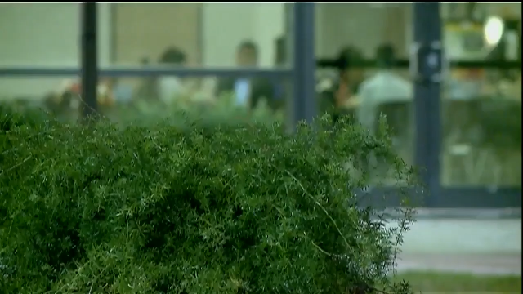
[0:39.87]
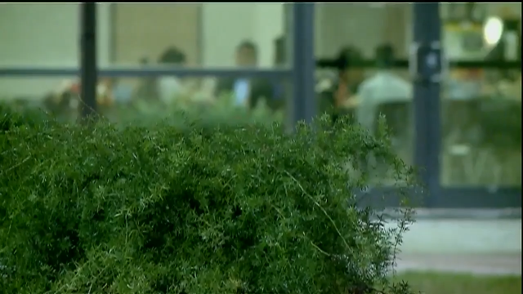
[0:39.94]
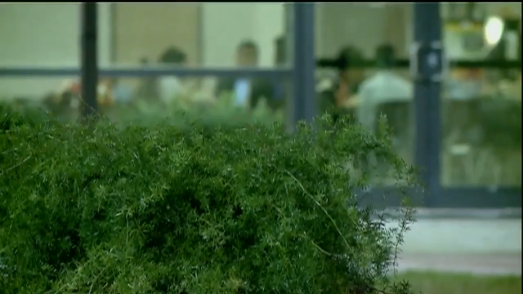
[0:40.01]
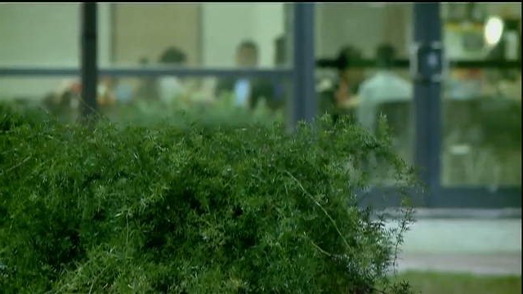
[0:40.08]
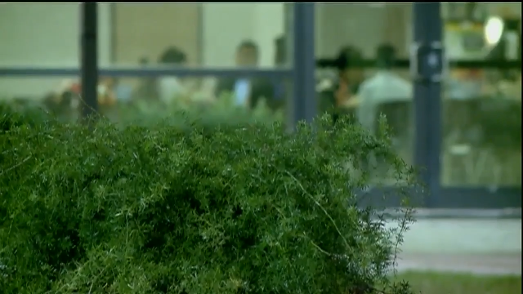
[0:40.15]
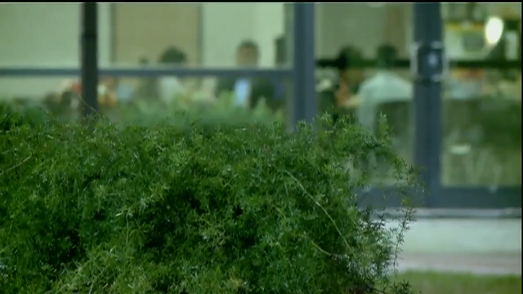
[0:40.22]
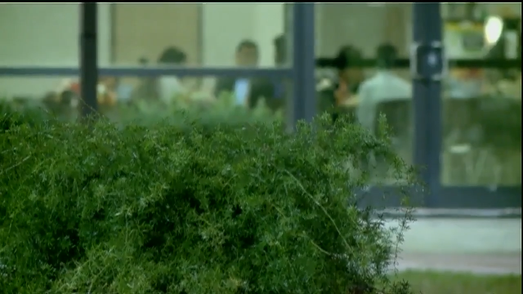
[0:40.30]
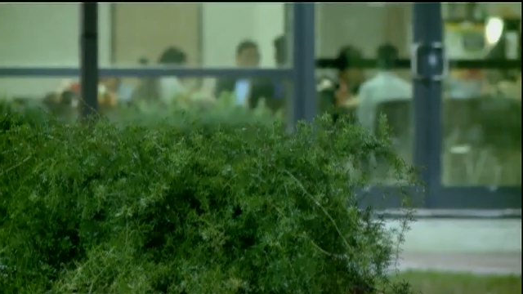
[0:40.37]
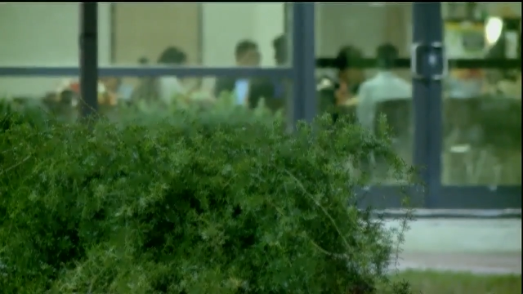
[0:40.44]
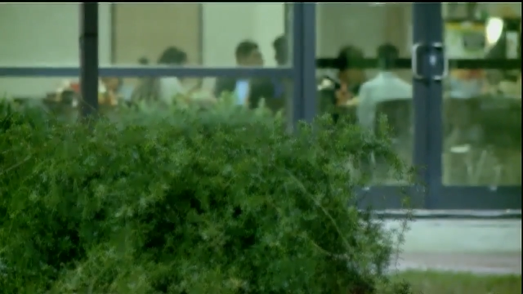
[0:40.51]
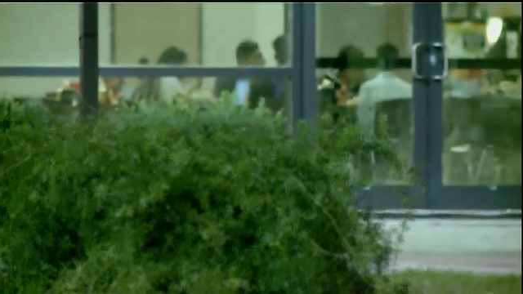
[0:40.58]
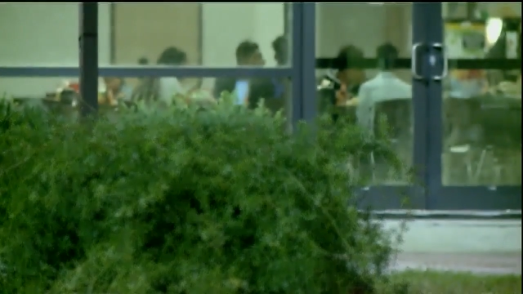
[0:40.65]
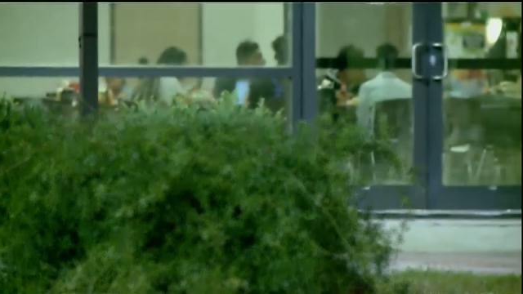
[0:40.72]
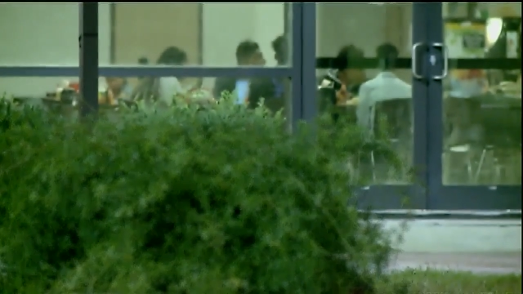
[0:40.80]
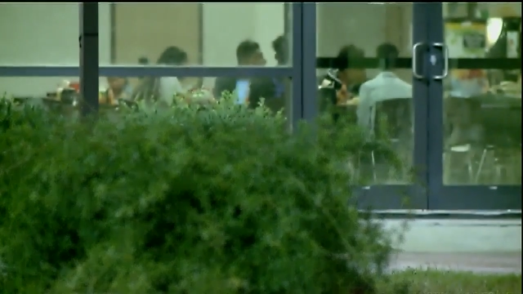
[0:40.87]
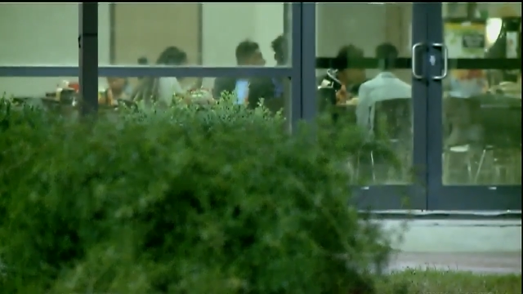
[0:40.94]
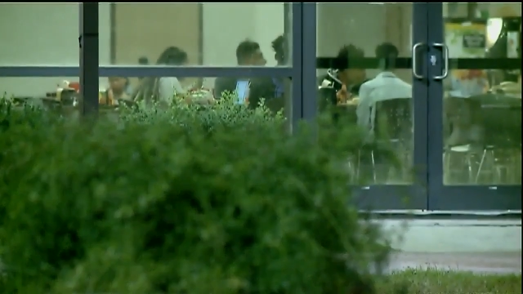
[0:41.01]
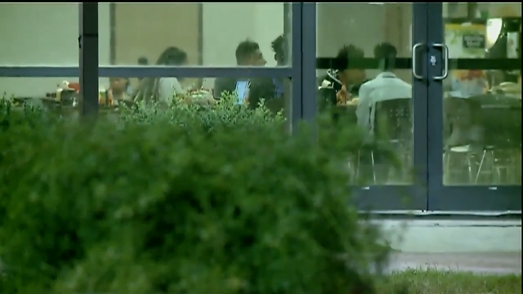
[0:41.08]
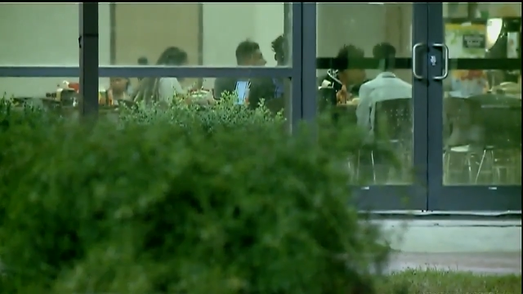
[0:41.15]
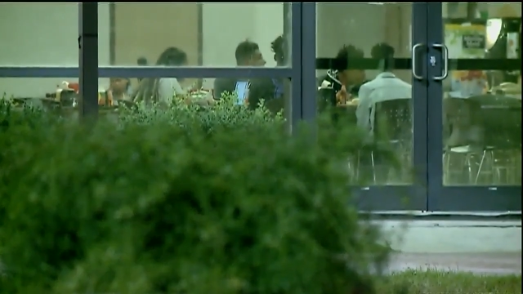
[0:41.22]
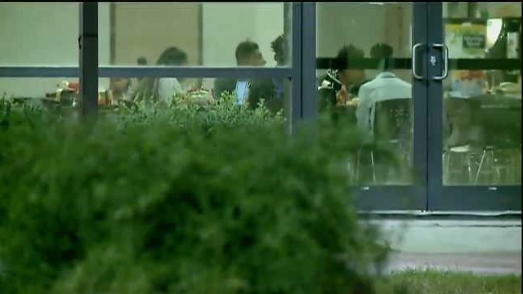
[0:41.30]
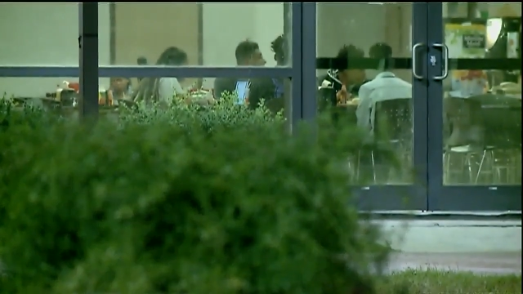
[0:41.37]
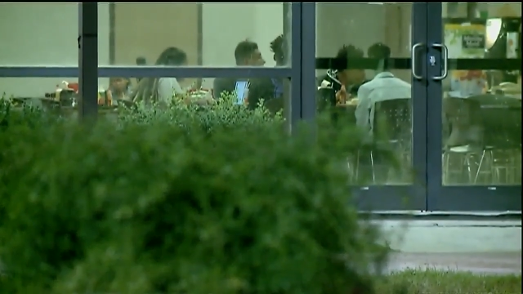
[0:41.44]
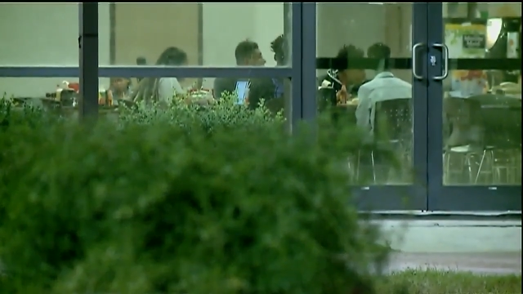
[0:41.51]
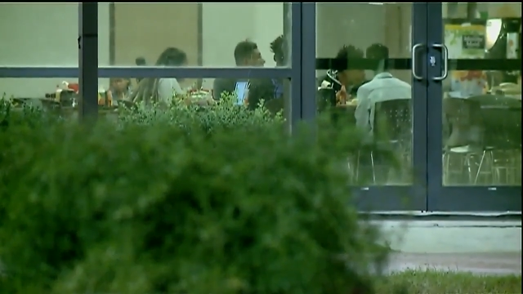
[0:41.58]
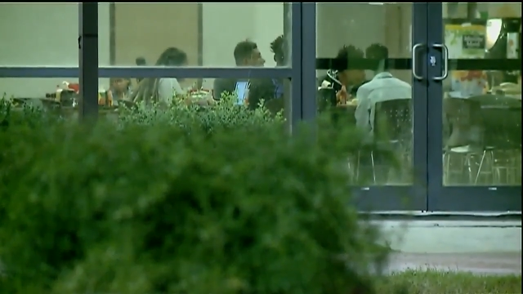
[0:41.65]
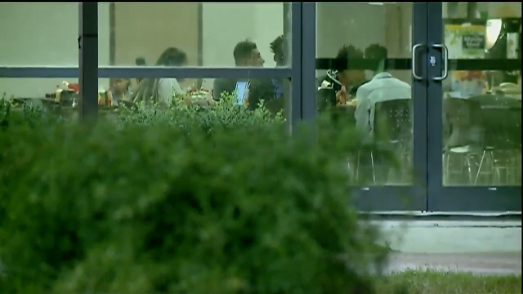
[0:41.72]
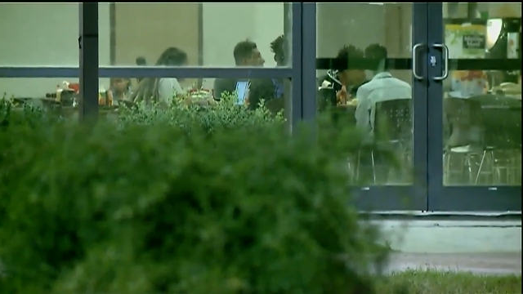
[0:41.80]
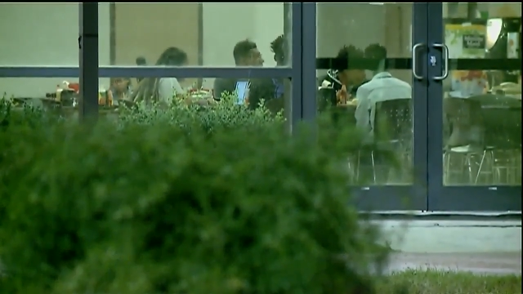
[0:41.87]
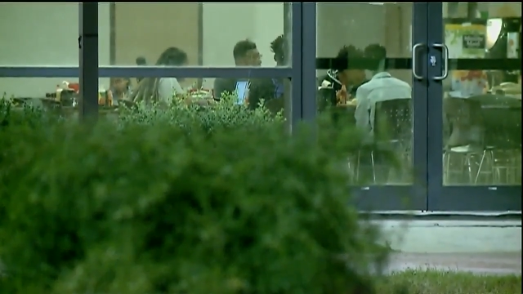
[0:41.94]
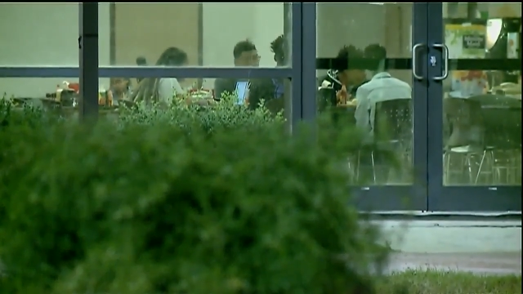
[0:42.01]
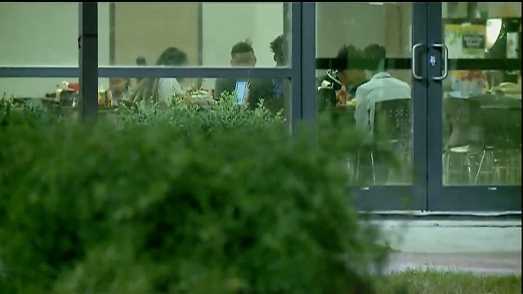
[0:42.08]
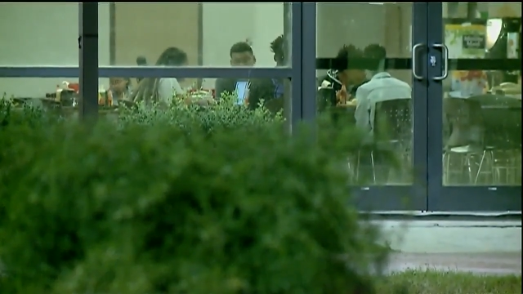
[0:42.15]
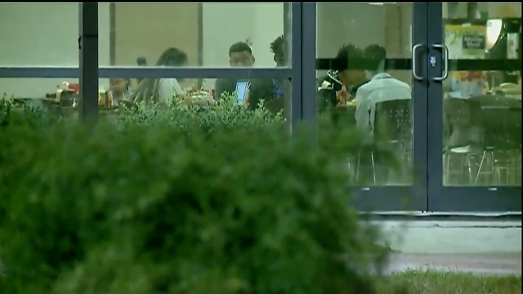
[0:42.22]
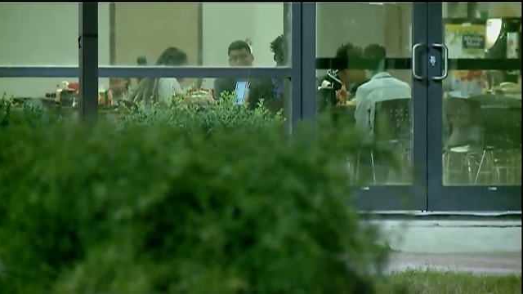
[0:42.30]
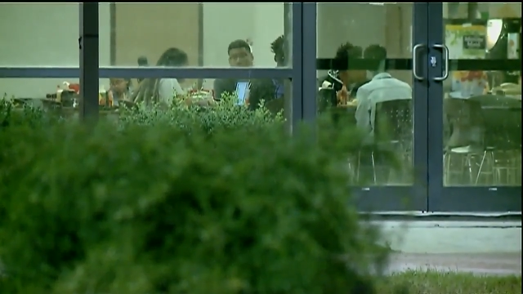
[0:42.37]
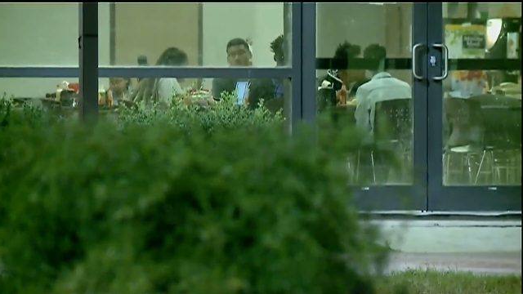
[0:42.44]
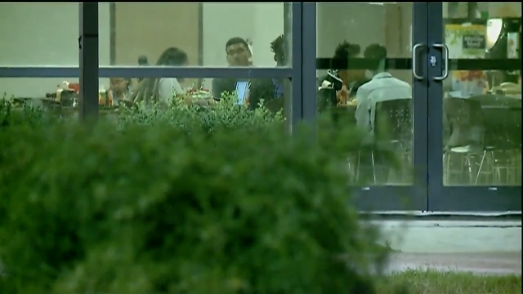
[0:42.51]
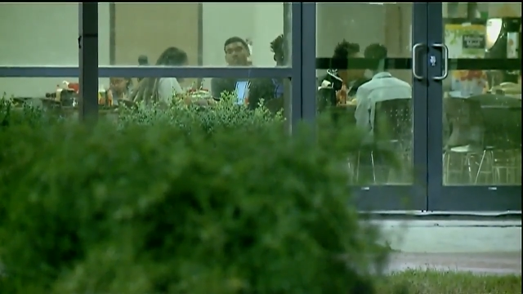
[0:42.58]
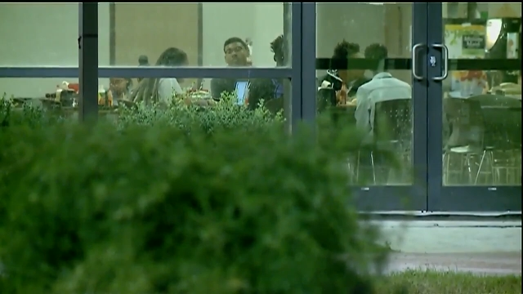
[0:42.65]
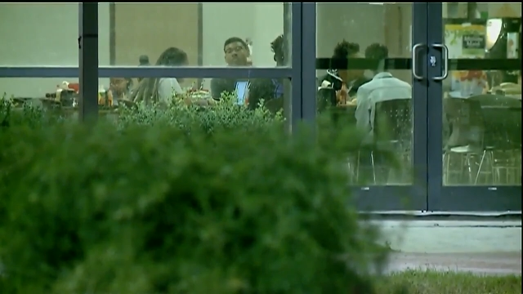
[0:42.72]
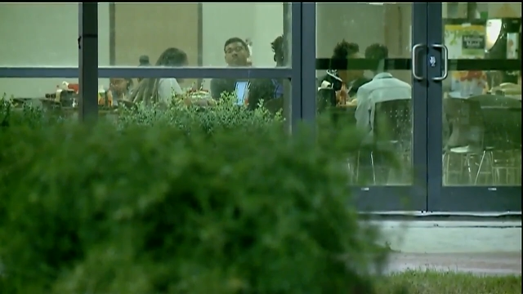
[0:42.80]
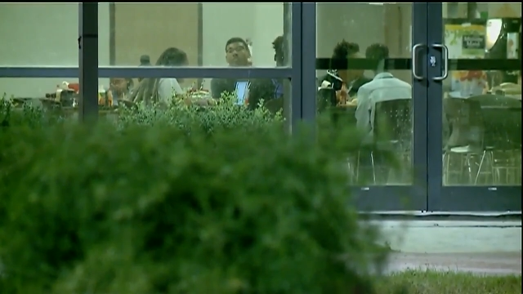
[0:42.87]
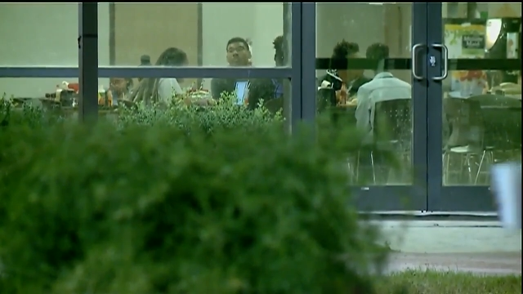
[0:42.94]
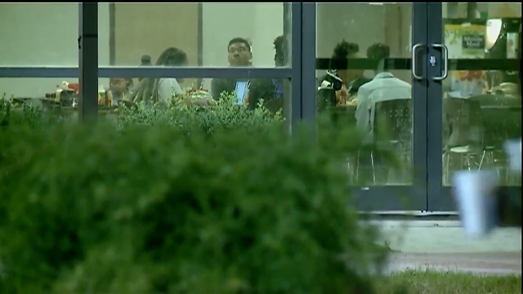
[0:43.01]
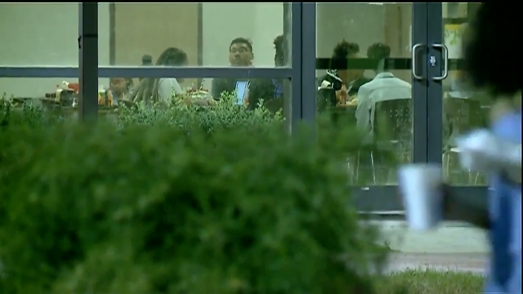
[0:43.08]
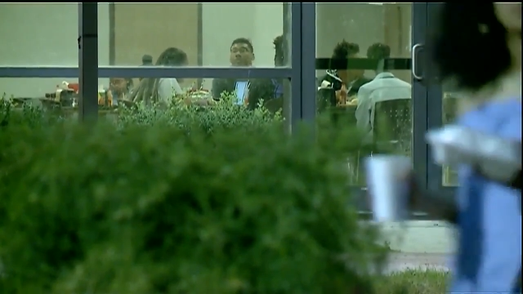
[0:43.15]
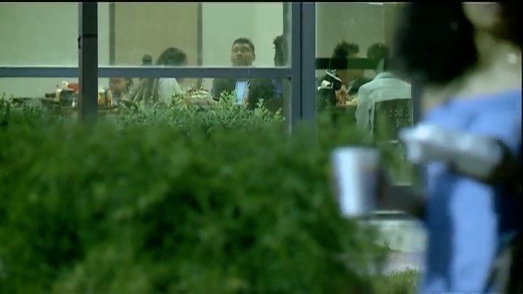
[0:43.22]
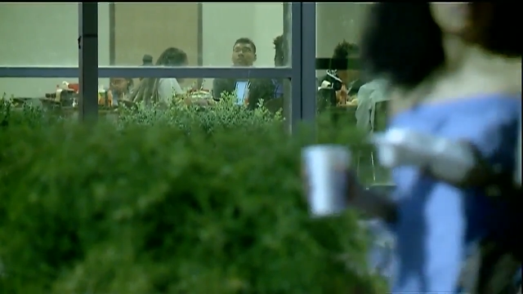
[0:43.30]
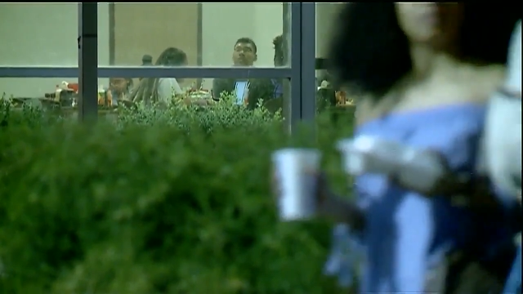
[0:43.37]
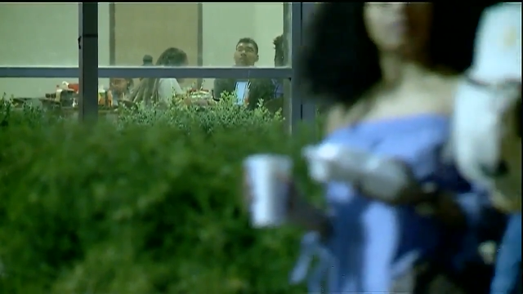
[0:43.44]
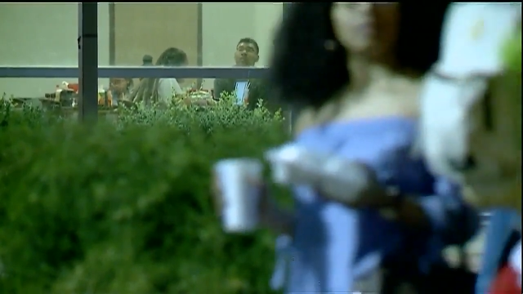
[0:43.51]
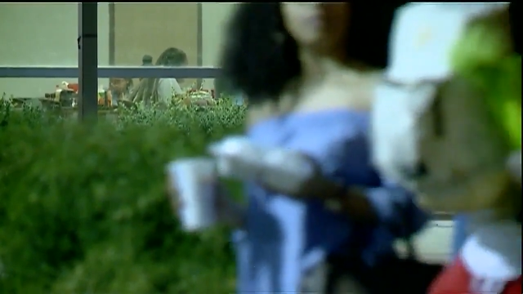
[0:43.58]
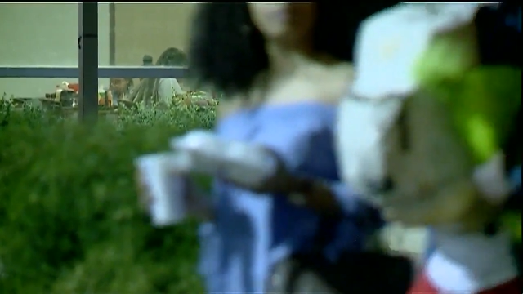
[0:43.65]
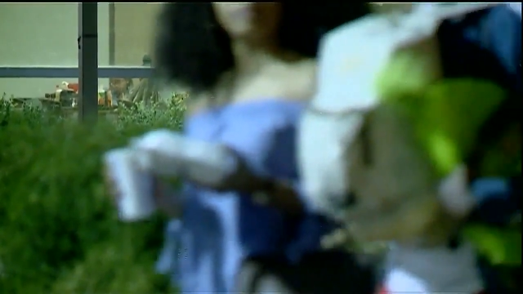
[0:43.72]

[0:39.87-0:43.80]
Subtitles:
[unreadable: no face in view]